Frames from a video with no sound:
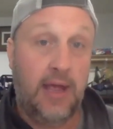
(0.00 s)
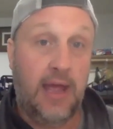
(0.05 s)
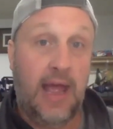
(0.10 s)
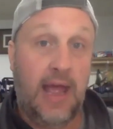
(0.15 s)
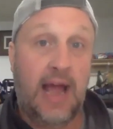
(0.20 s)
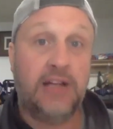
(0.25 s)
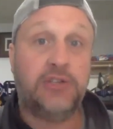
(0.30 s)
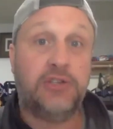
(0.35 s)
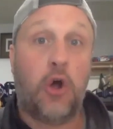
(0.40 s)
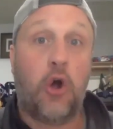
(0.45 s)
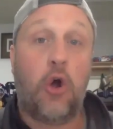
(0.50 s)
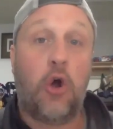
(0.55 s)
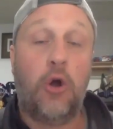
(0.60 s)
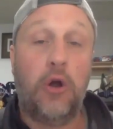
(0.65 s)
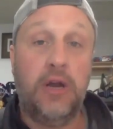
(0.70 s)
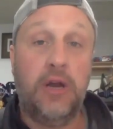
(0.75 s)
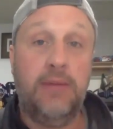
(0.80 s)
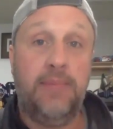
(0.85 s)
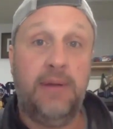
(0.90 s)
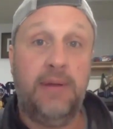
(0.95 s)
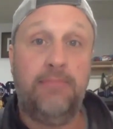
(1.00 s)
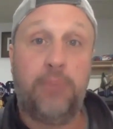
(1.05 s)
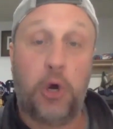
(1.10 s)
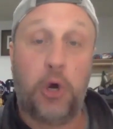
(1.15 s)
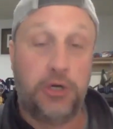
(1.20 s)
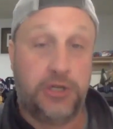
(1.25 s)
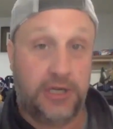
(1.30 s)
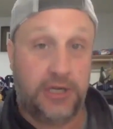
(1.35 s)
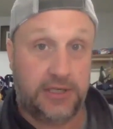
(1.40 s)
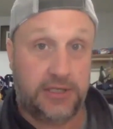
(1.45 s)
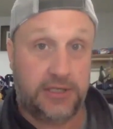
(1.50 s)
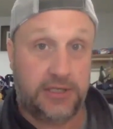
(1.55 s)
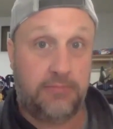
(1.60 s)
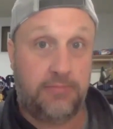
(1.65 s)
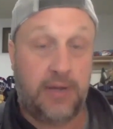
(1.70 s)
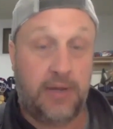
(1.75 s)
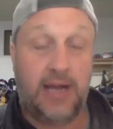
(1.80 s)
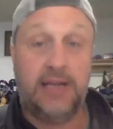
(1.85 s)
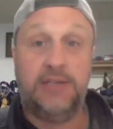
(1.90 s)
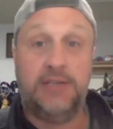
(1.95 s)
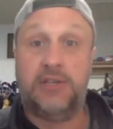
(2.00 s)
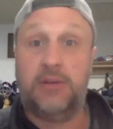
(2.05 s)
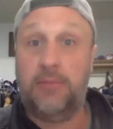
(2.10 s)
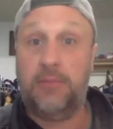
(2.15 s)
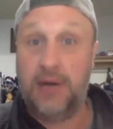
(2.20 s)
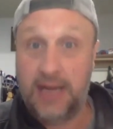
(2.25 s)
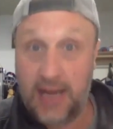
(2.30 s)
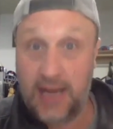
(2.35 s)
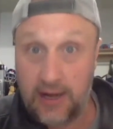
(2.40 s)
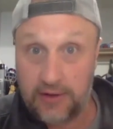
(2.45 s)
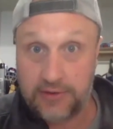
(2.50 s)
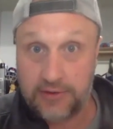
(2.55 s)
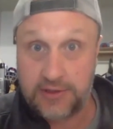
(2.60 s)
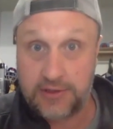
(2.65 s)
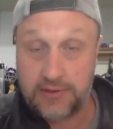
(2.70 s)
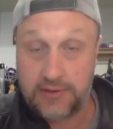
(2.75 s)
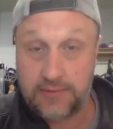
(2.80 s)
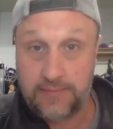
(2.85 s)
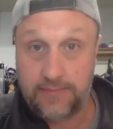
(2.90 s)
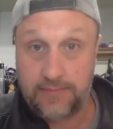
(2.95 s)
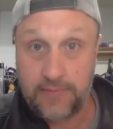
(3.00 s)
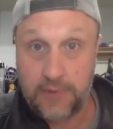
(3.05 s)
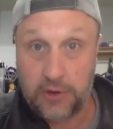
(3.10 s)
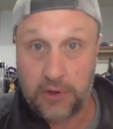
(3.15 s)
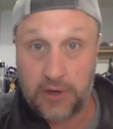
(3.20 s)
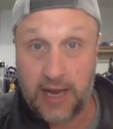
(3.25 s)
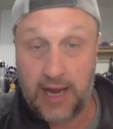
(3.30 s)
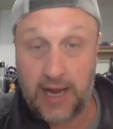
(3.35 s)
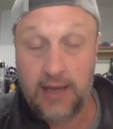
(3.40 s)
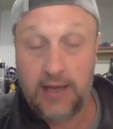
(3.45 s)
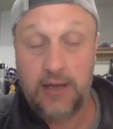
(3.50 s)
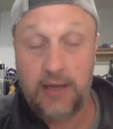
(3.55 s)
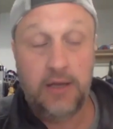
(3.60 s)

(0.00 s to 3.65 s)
has already been purchased by somebody else. Okay.